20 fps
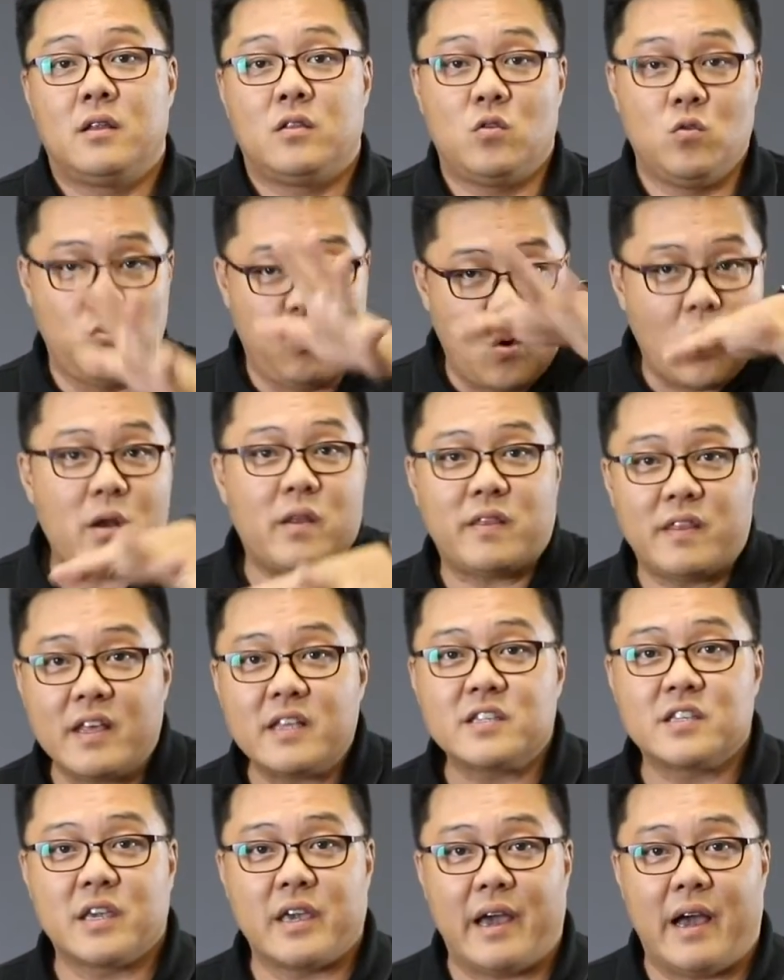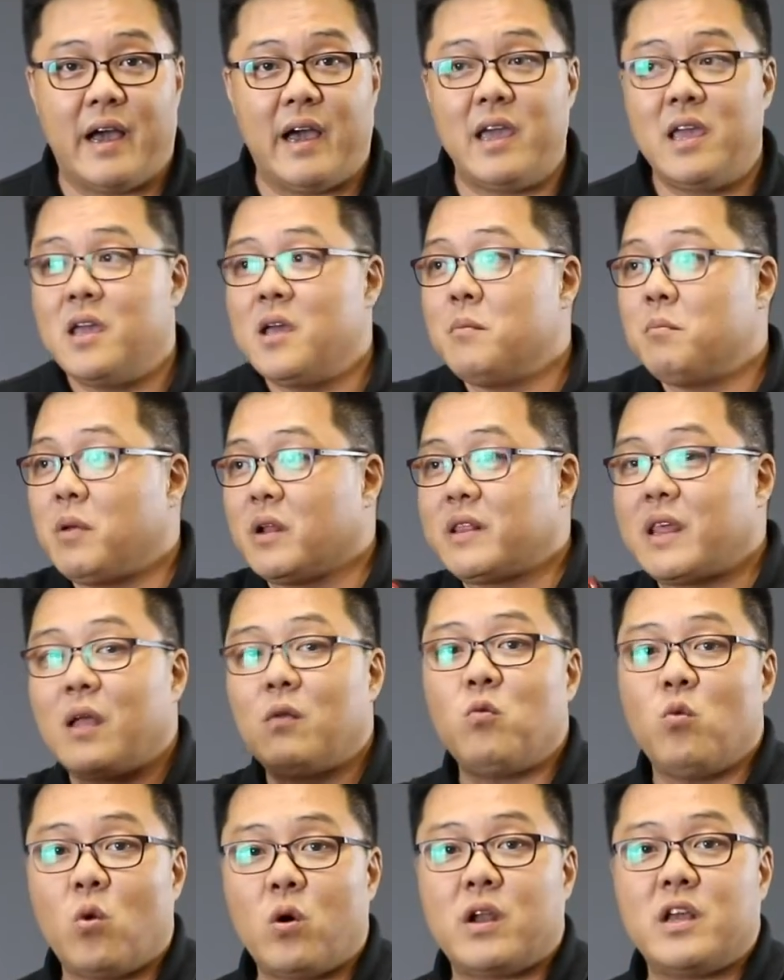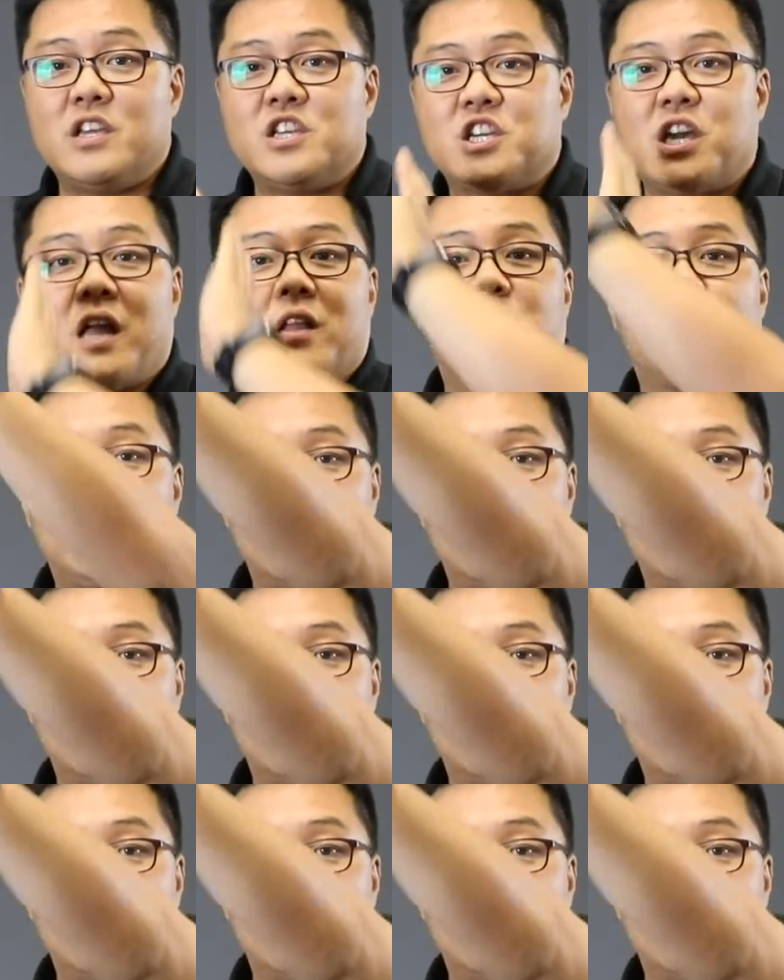to warn this guy, but that warning shot